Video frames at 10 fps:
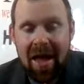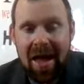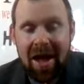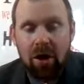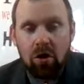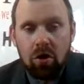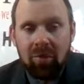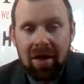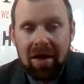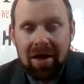at
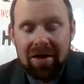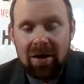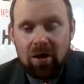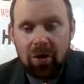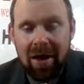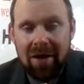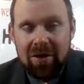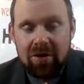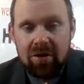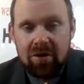home in Arrowhead.